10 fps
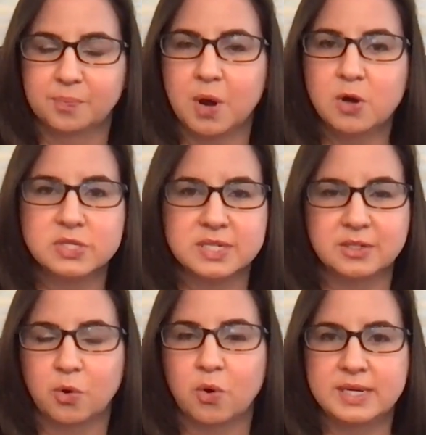posting
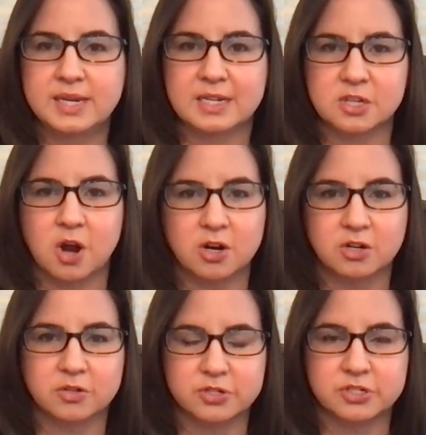CoinDesk
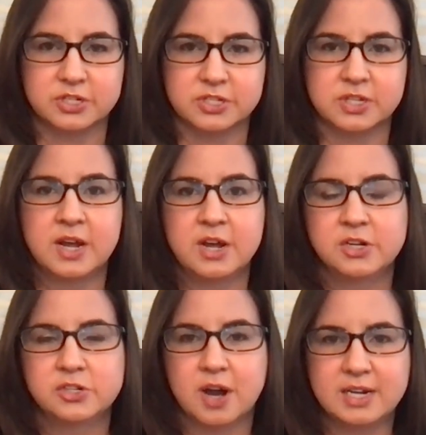articles, just
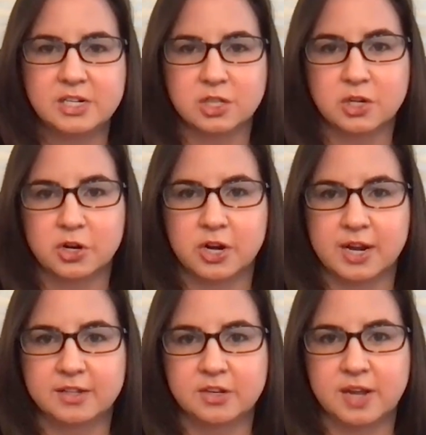trying to
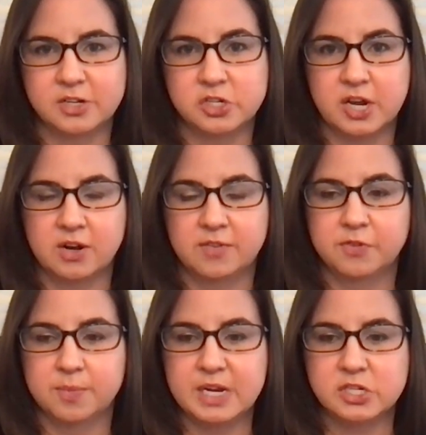learn and share
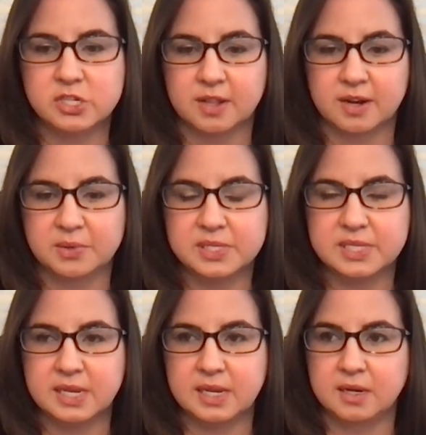information that I was
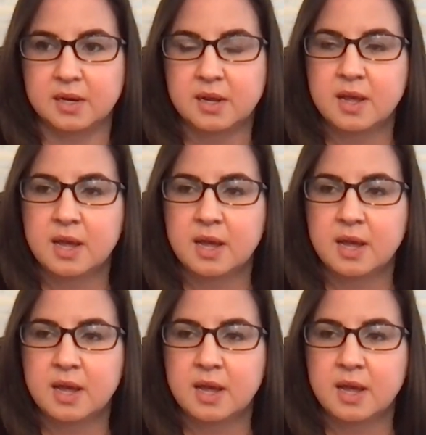seeing.